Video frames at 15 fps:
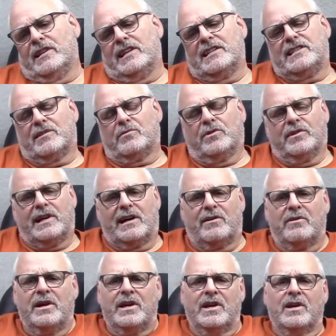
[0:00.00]
And I said, well,
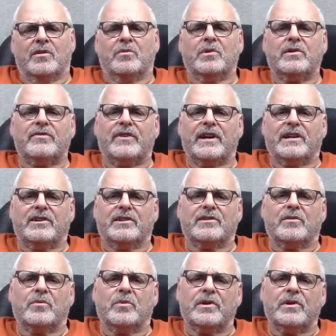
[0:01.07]
now what if I could